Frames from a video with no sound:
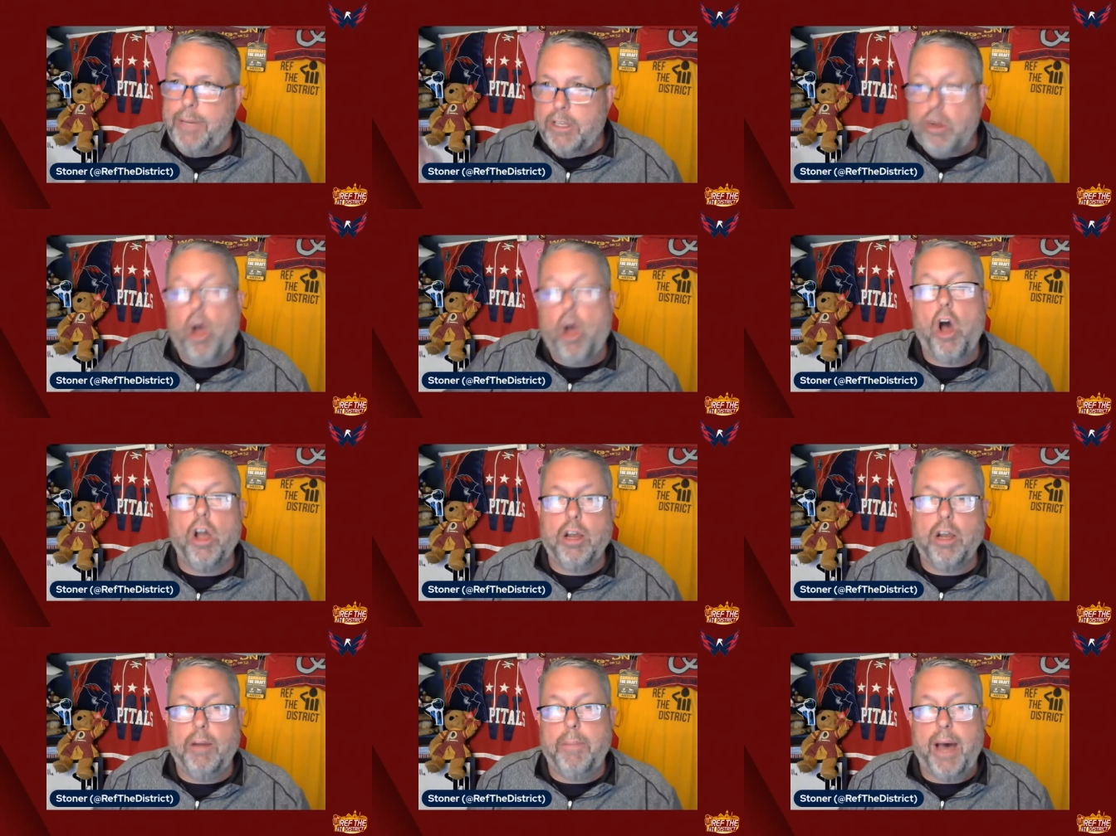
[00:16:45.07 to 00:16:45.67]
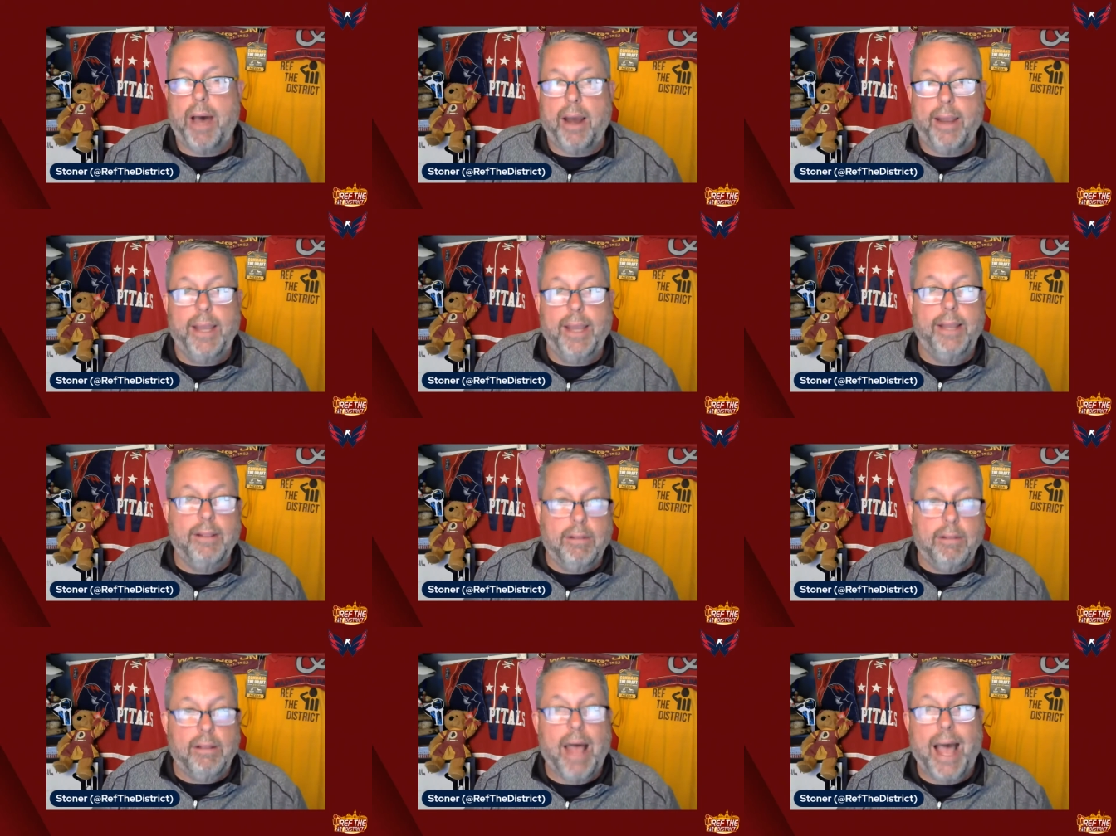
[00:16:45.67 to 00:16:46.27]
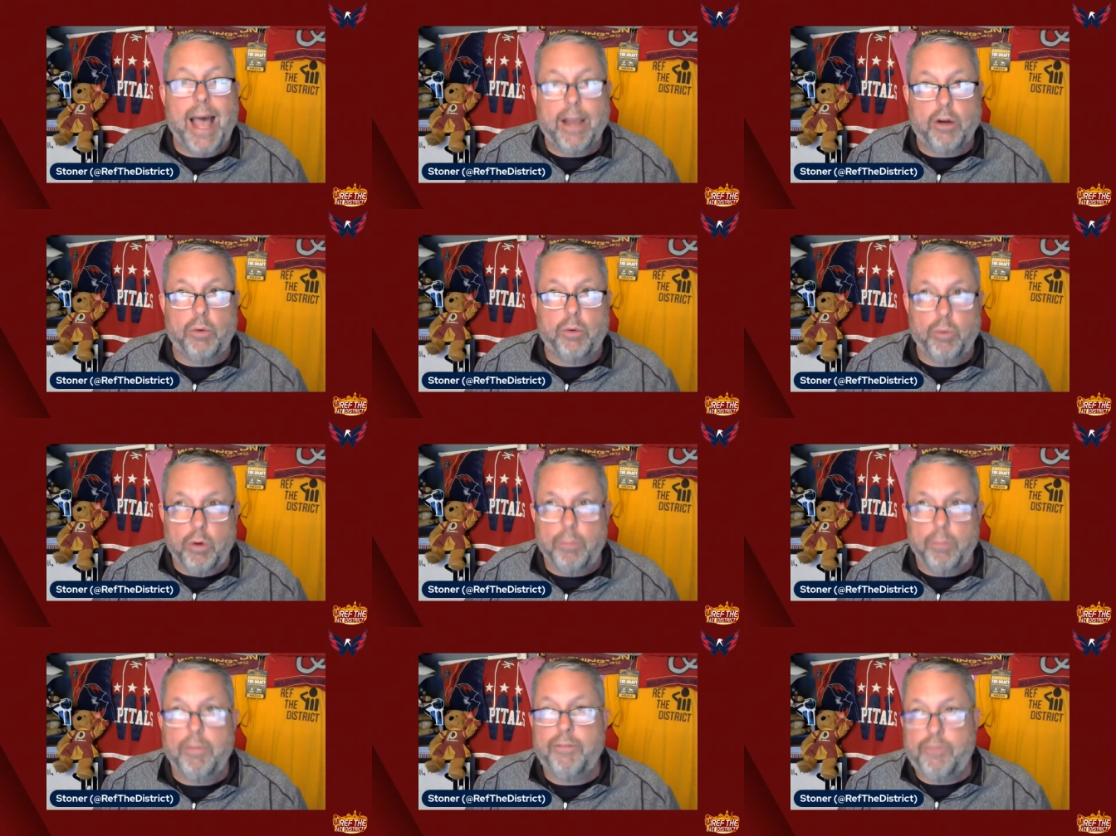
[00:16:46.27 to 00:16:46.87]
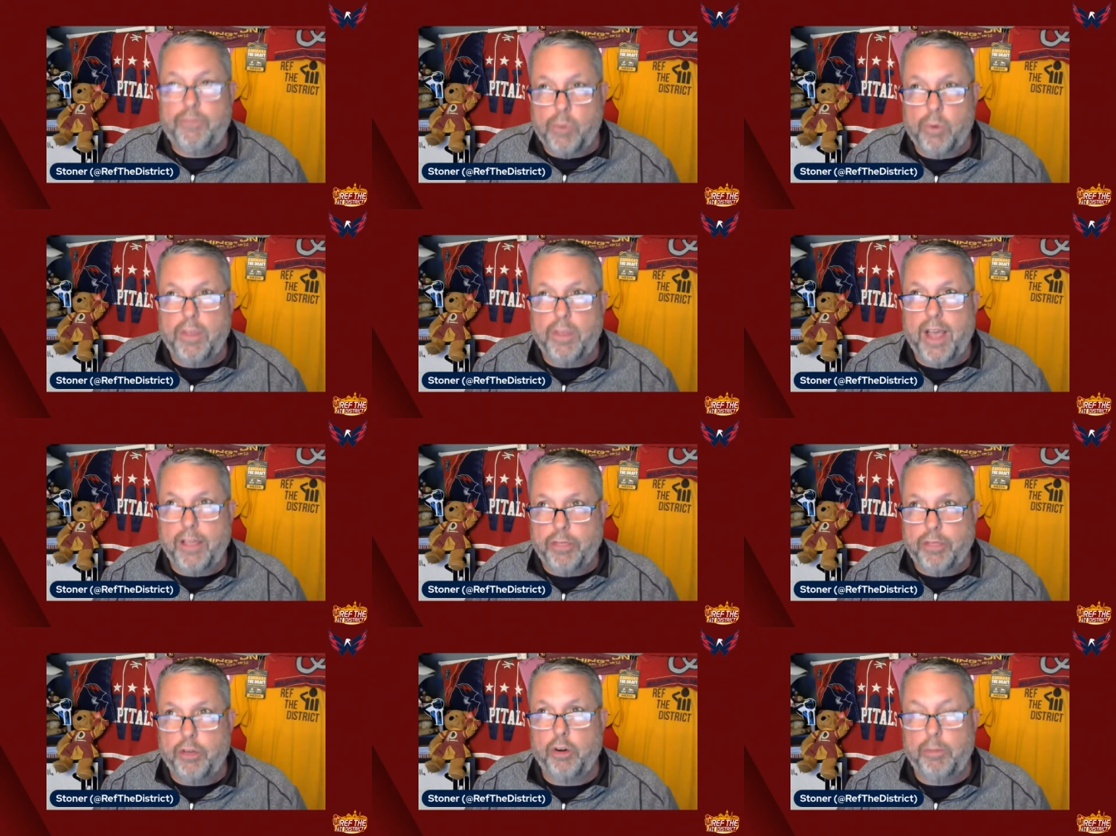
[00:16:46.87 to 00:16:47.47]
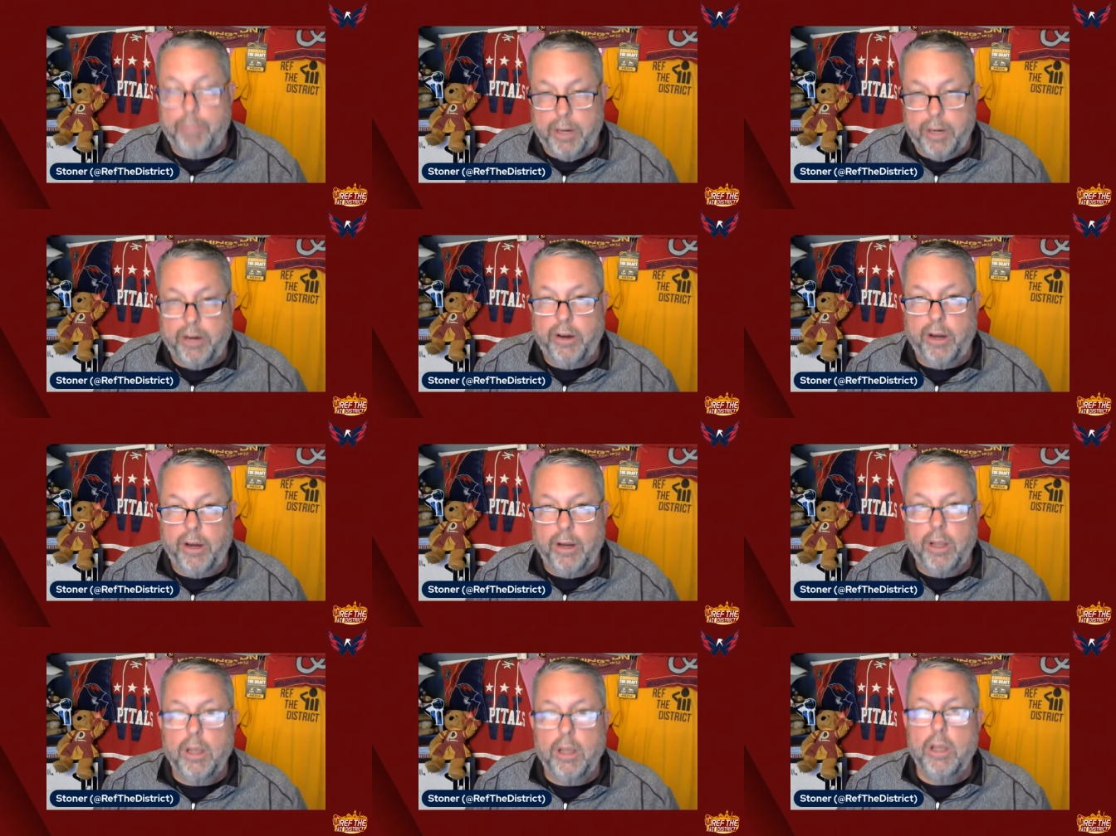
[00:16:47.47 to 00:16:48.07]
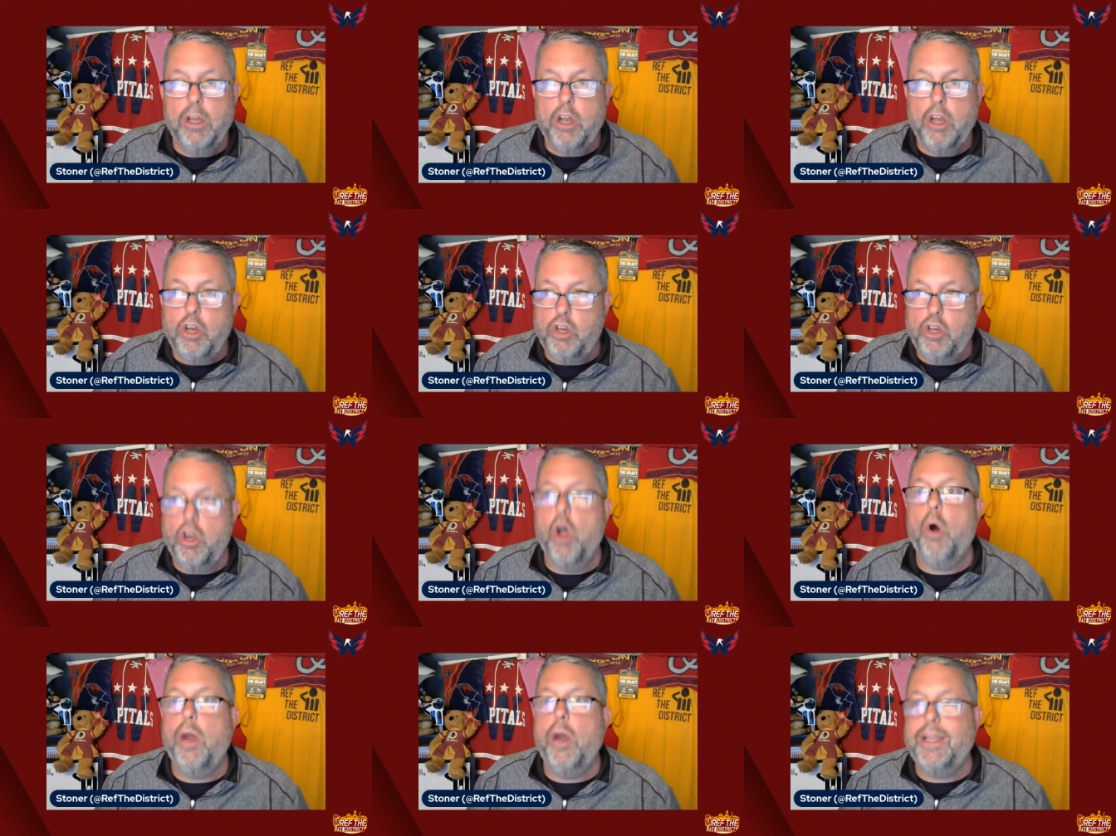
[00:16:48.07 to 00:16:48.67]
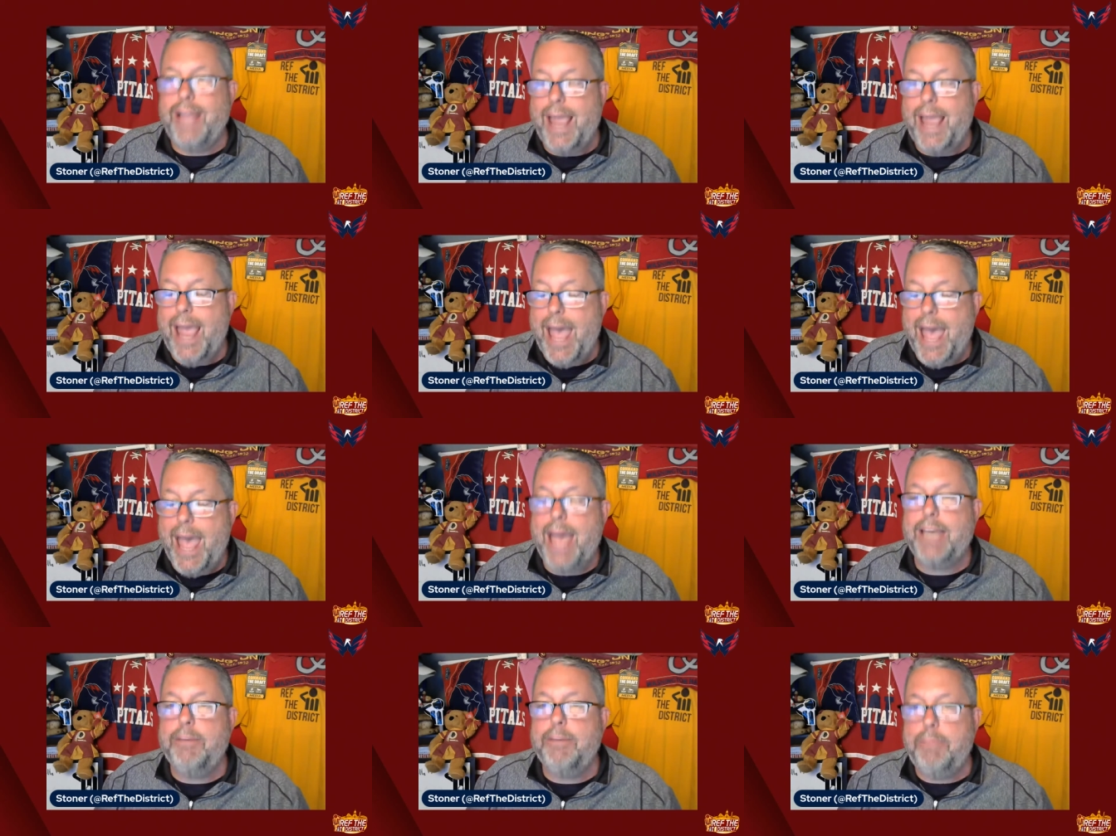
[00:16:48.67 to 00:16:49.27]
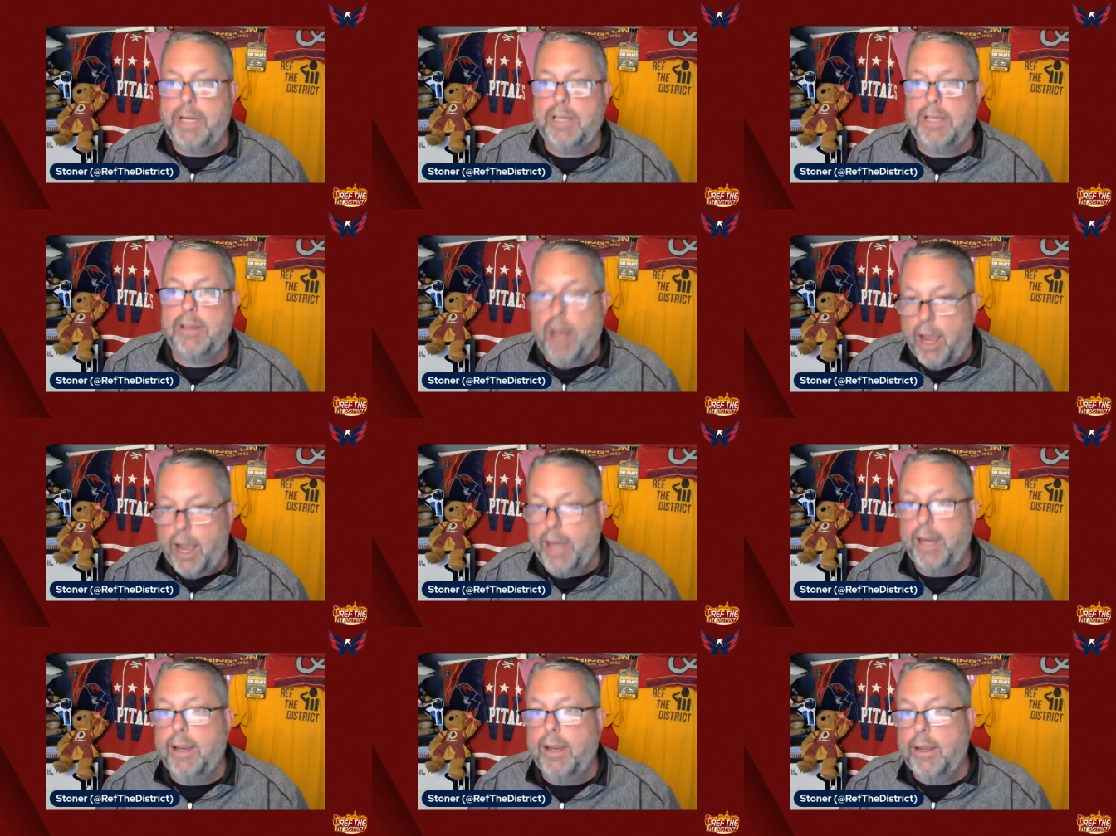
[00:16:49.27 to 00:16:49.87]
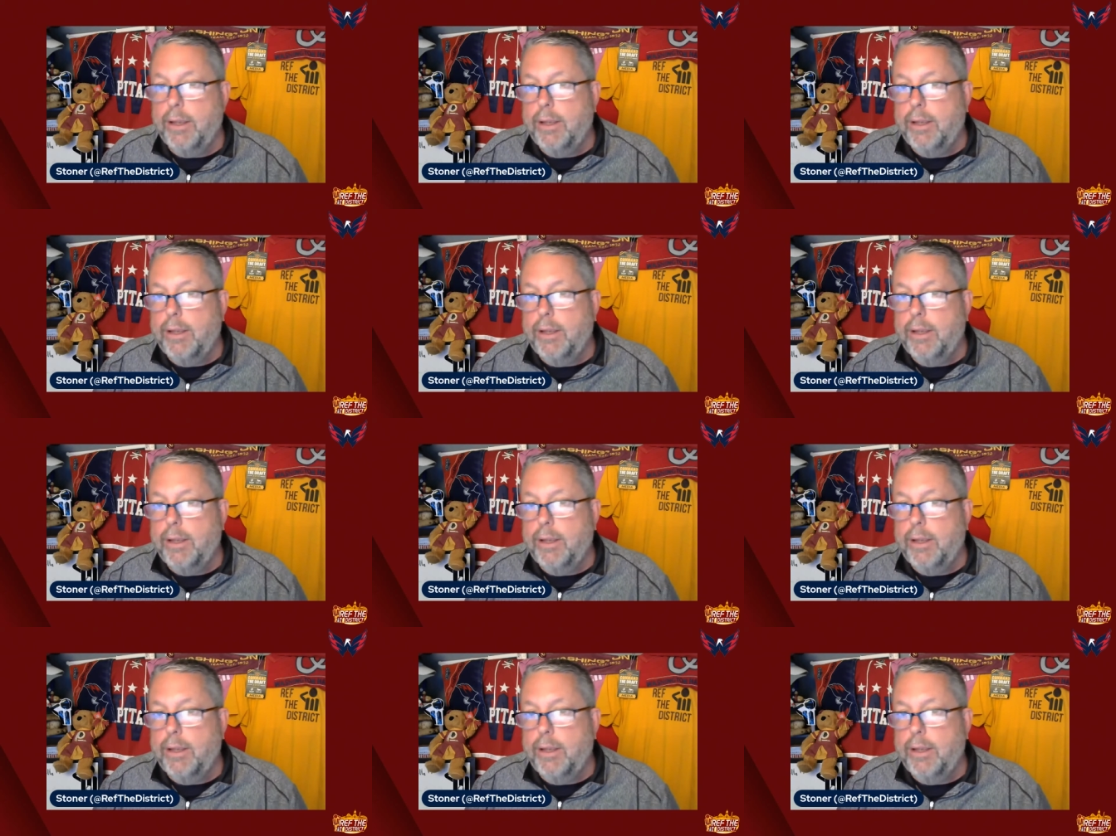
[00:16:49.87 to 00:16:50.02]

be talking about it in the locker room before that third period, knowing they had to be tight